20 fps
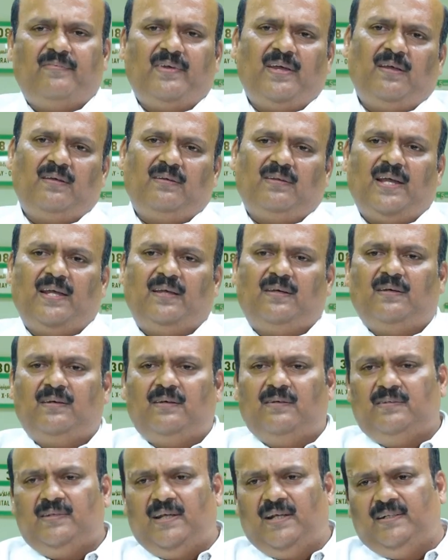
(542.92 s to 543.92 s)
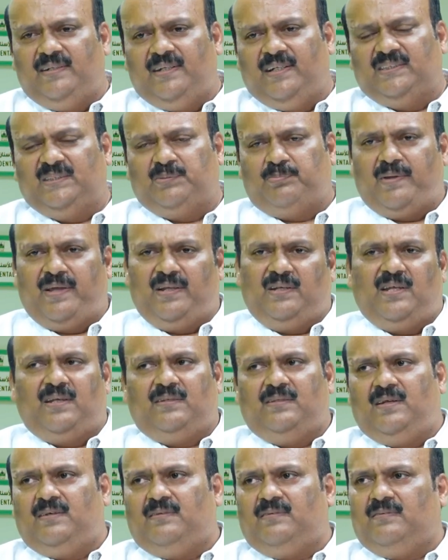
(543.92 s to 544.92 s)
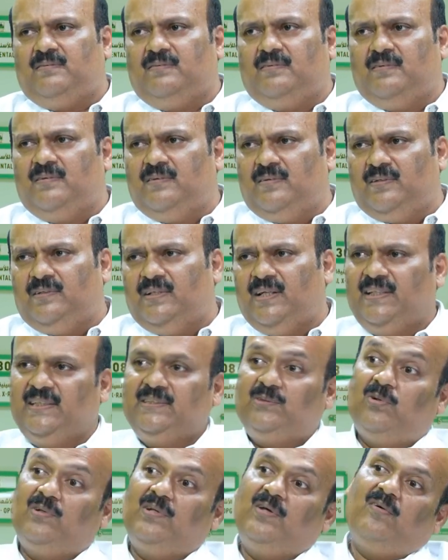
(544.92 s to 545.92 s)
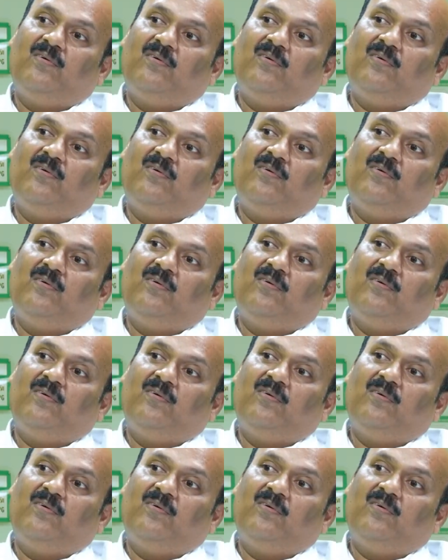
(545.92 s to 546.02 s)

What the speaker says: way, like tilted spine like that. That is only